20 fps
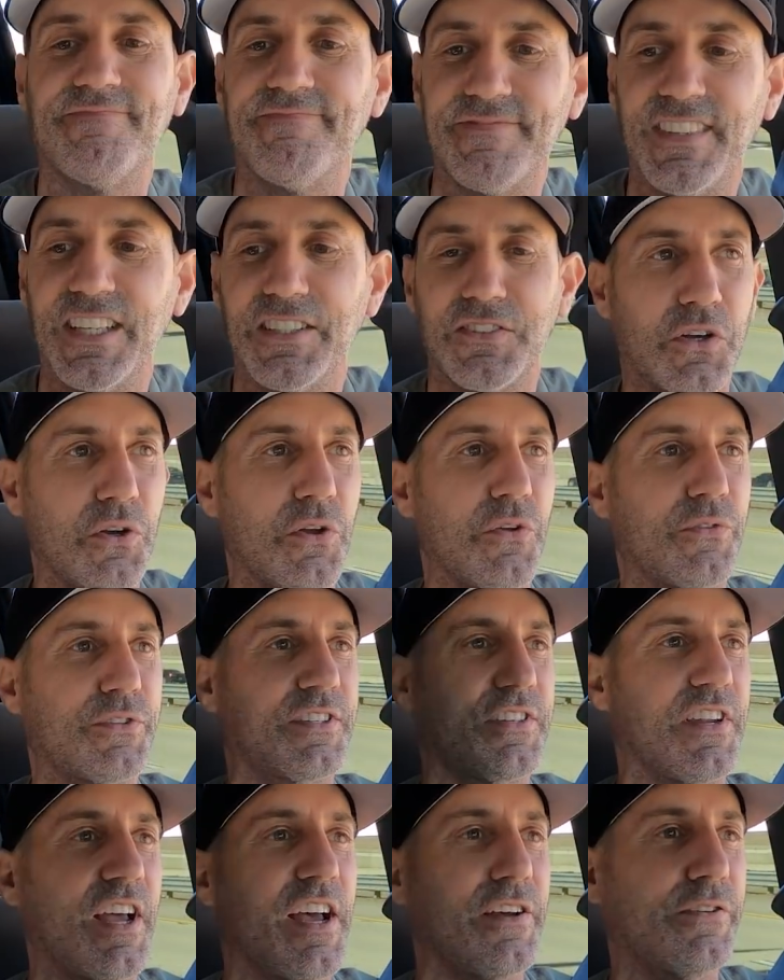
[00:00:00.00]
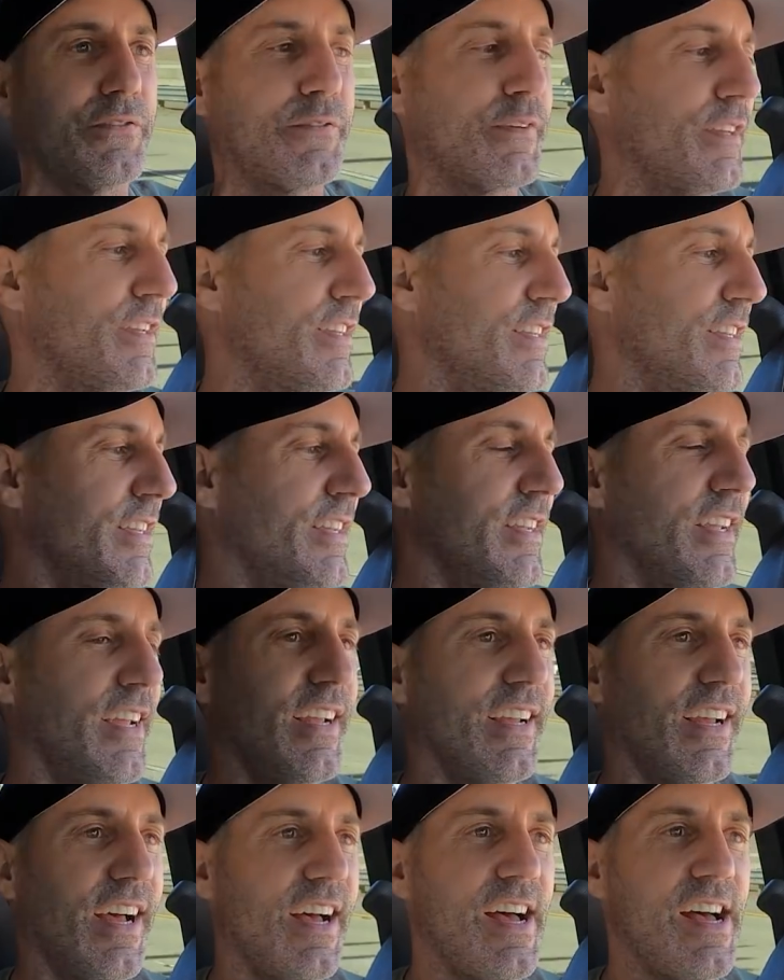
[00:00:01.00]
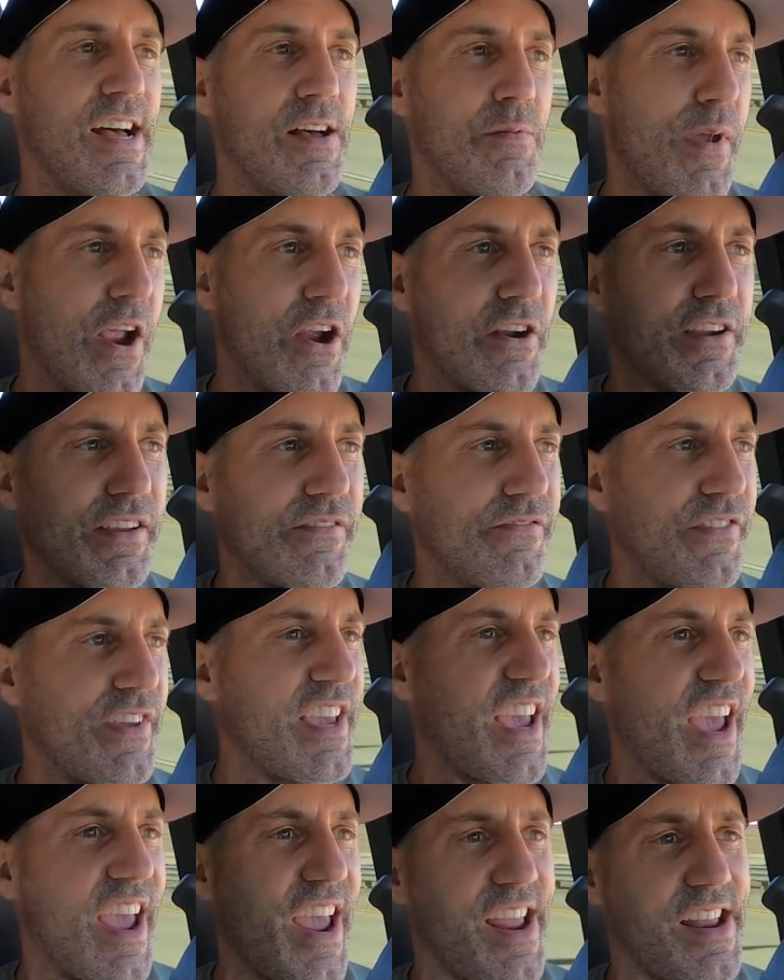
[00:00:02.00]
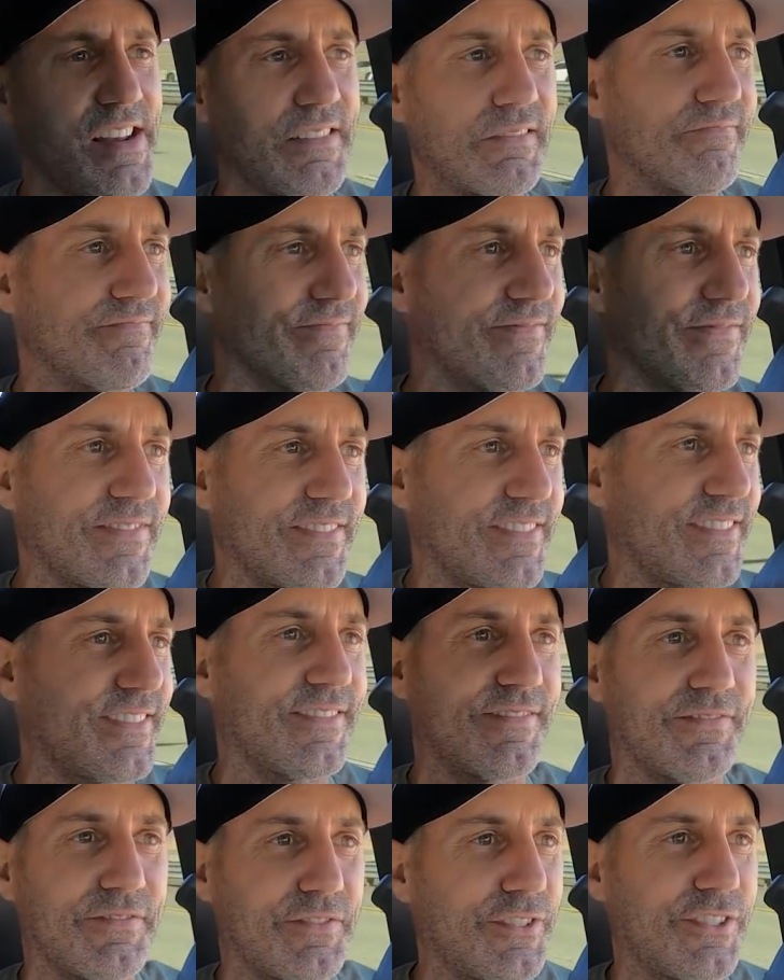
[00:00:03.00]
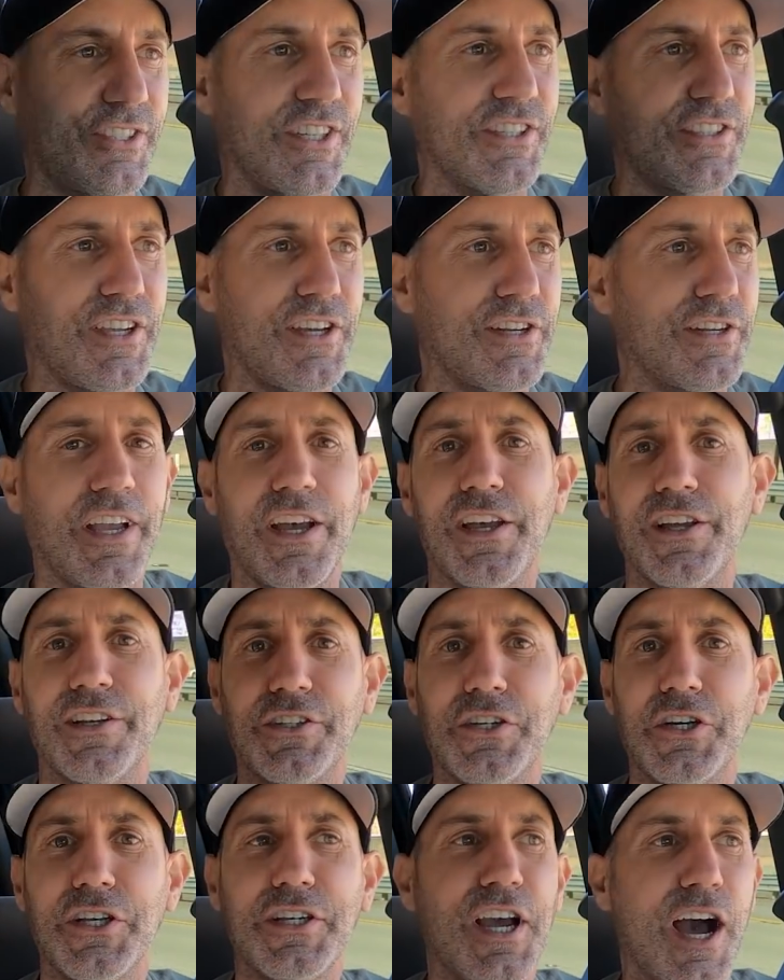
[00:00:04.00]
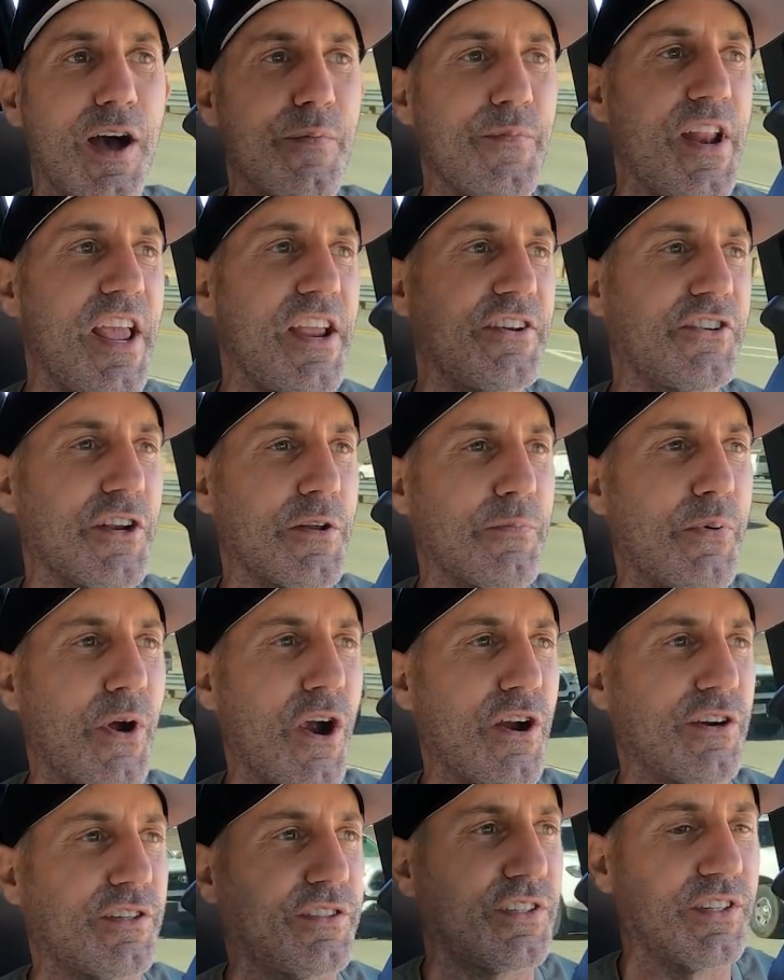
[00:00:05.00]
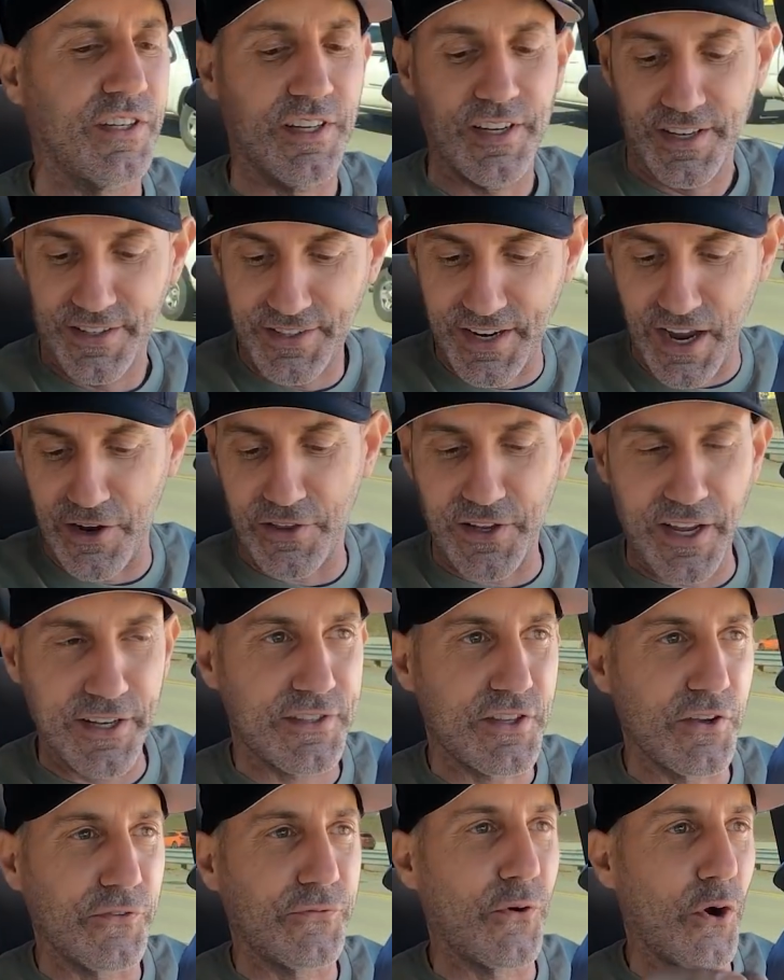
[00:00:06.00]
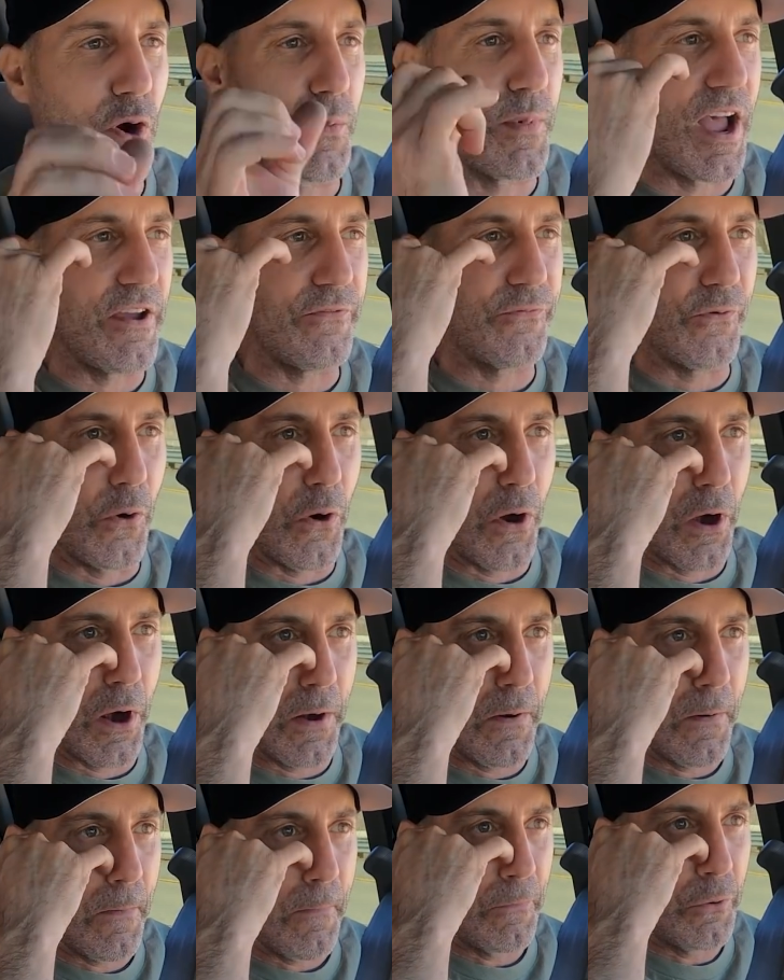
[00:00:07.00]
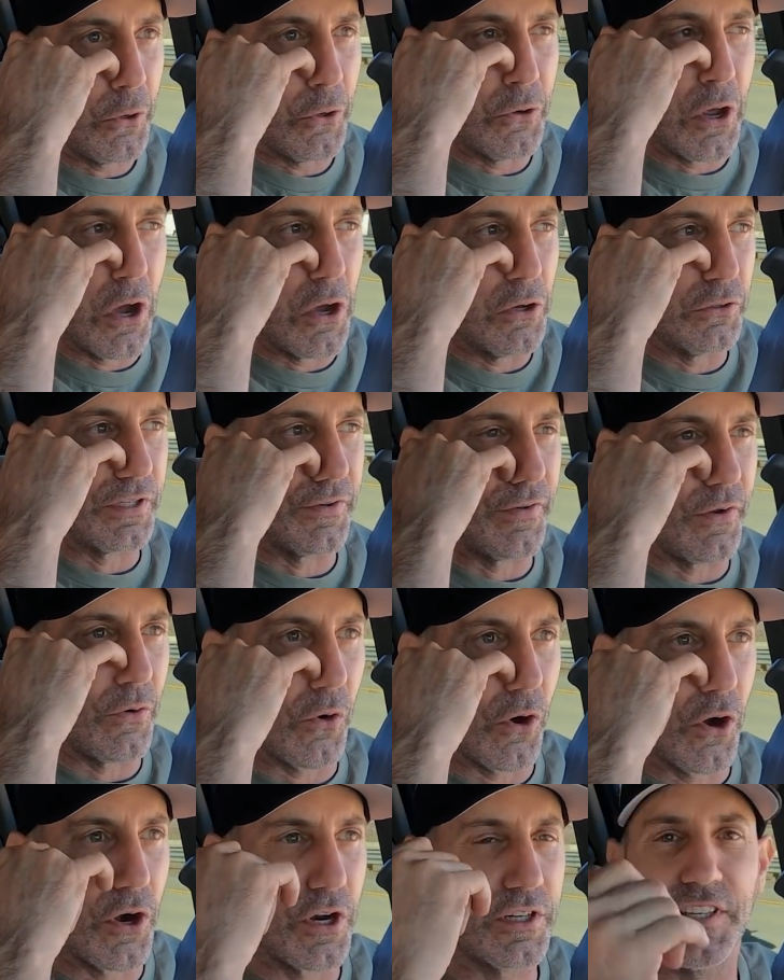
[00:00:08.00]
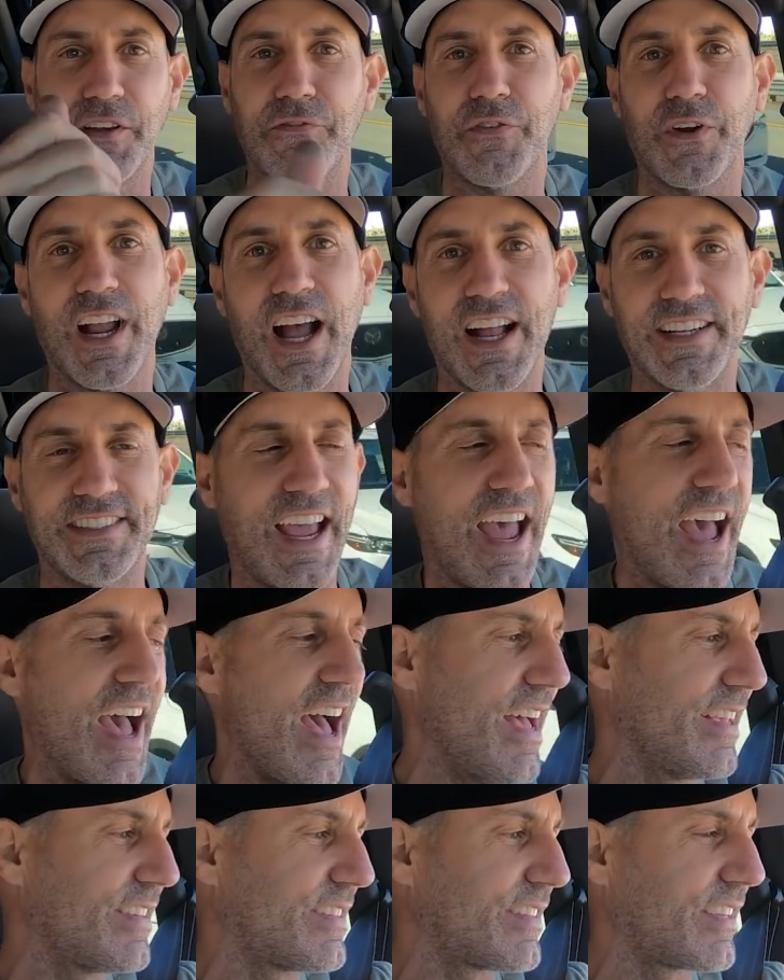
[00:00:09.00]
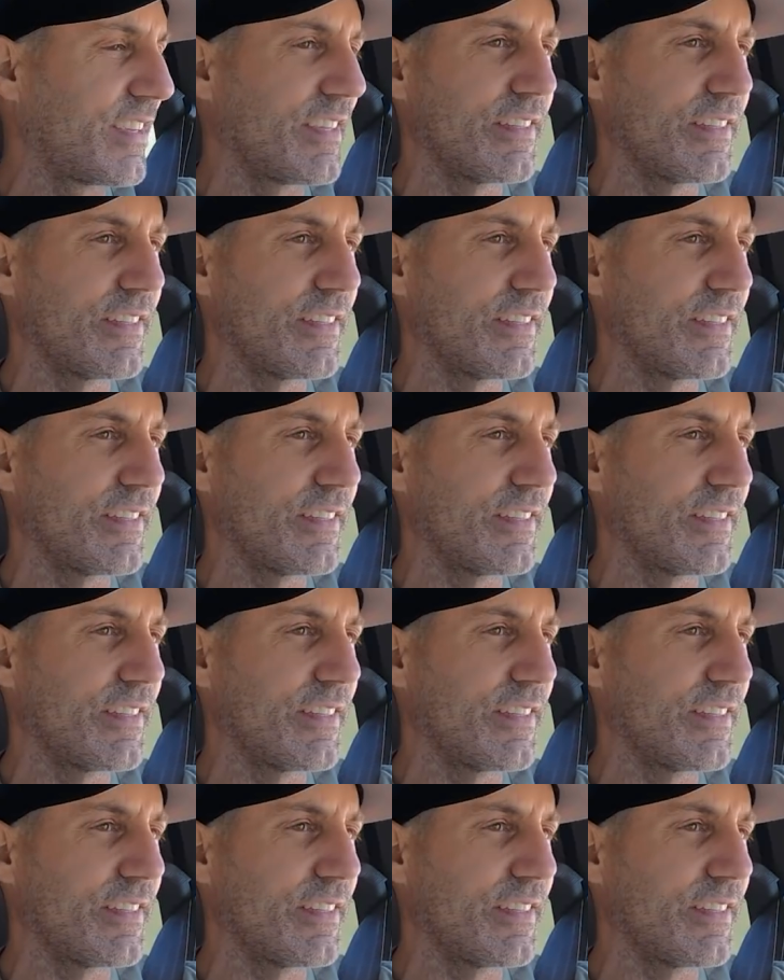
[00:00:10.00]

this old stuff. American V8, just good combination of parts. It's the 4x4. Who knows if it works? I forgot to ask.